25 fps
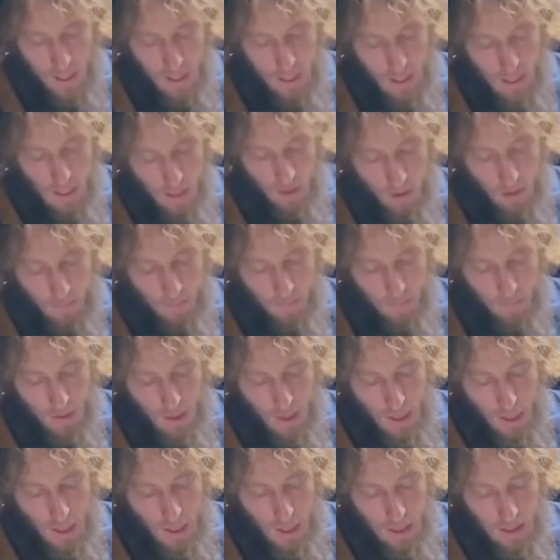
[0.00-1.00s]
dear,
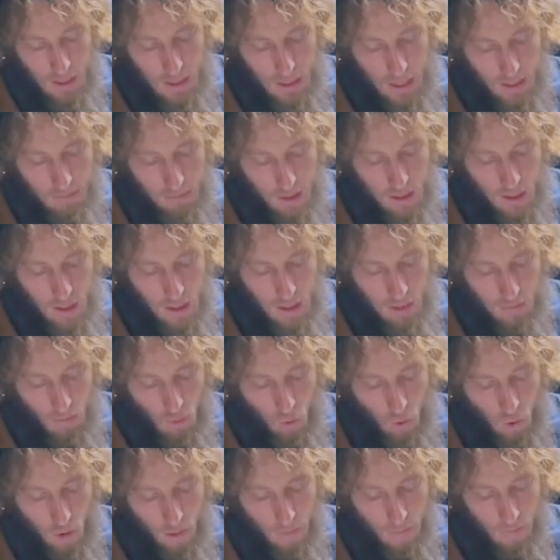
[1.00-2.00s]
said Mrs.
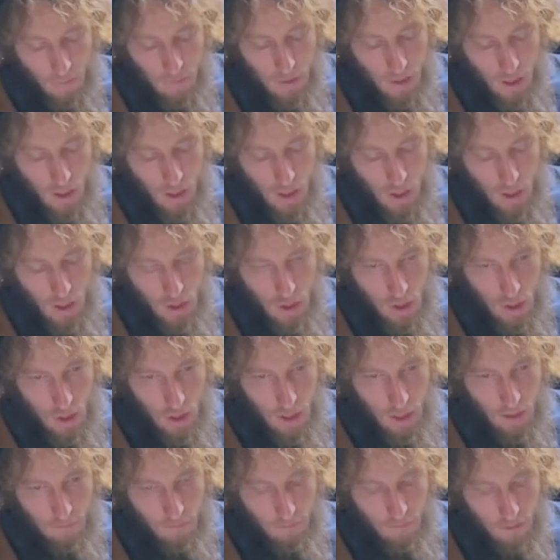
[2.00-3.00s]
Moore,
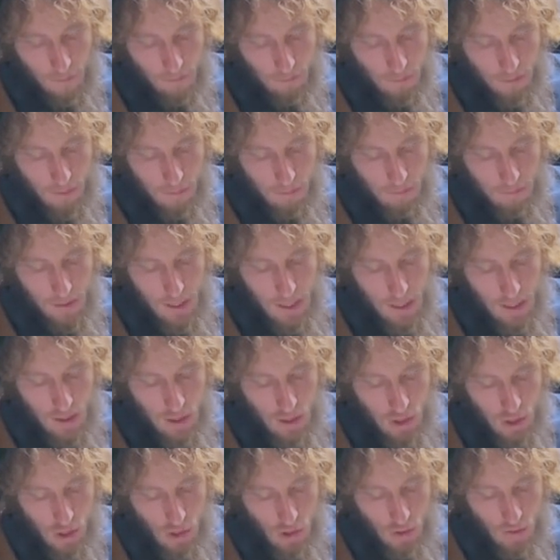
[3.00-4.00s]
turning from the
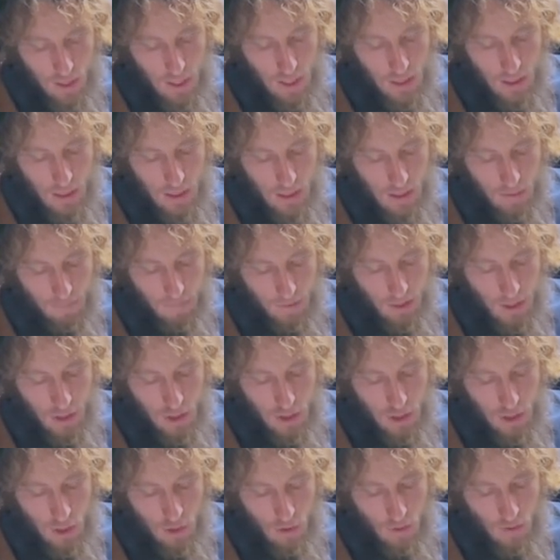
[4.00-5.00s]
beaten streets
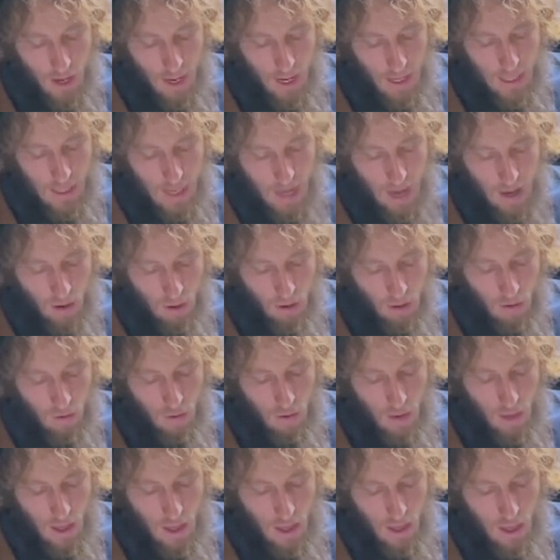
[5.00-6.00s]
into a
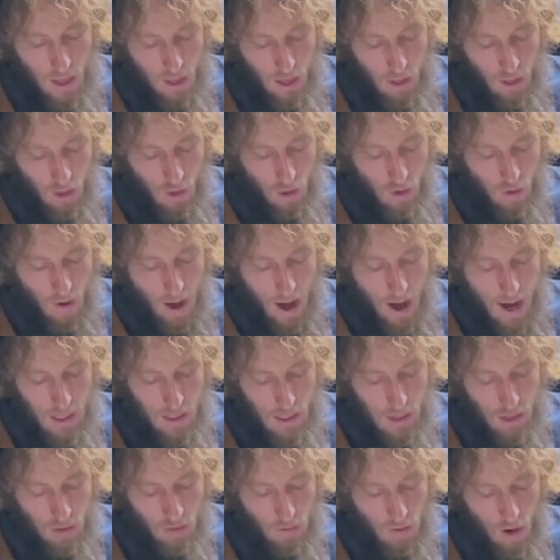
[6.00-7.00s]
narrow,
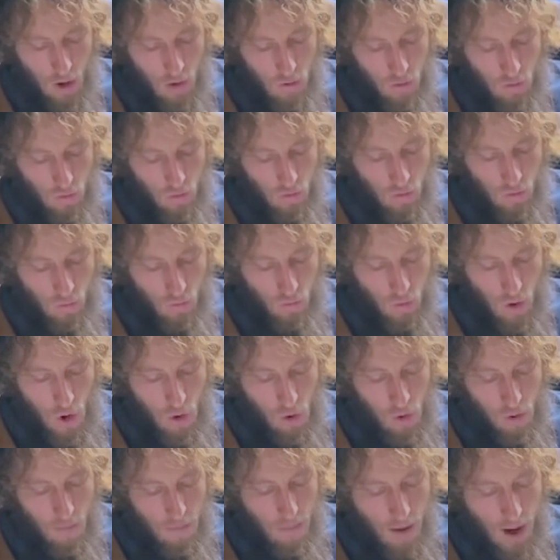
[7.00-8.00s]
grass-grown
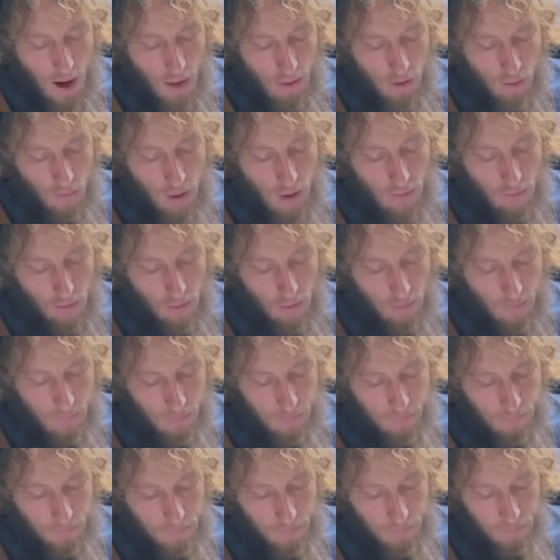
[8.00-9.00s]
road by the river.
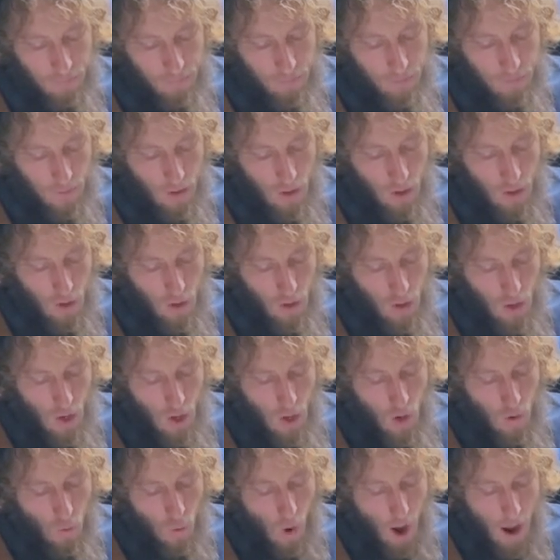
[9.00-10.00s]

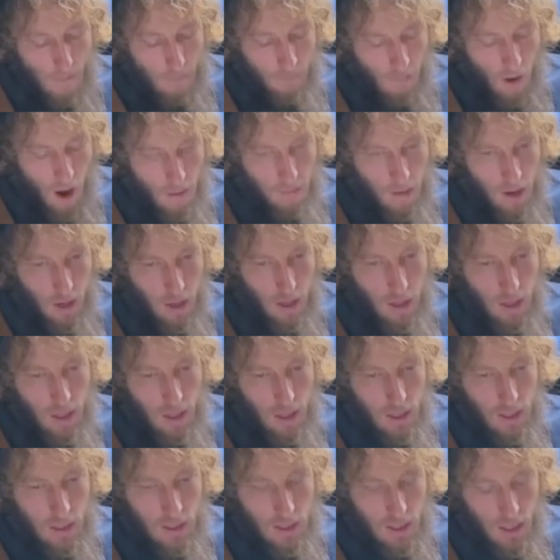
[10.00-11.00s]
Why, Mamma,
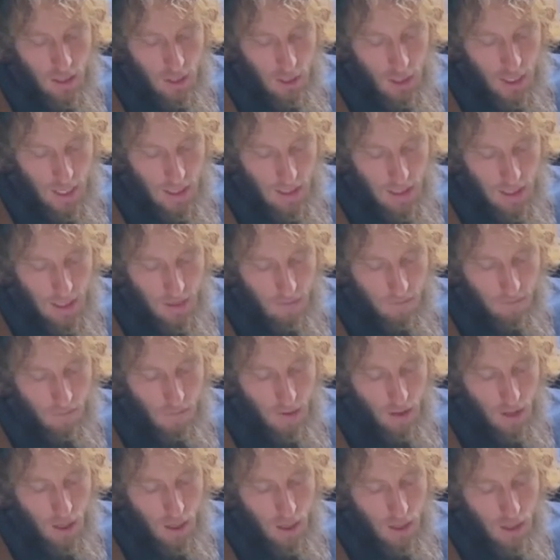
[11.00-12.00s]
said Jessie,
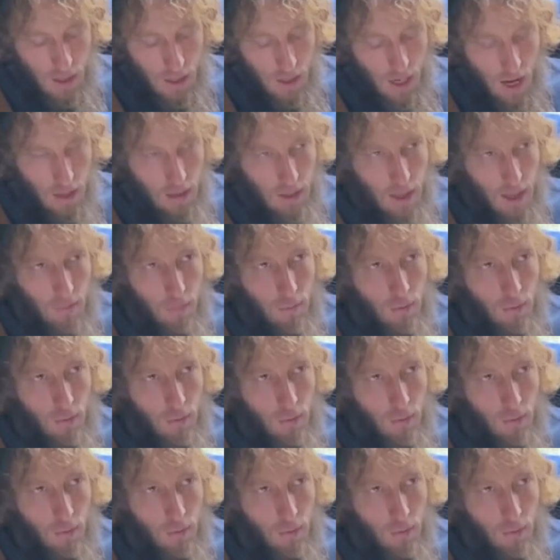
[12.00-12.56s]
nothing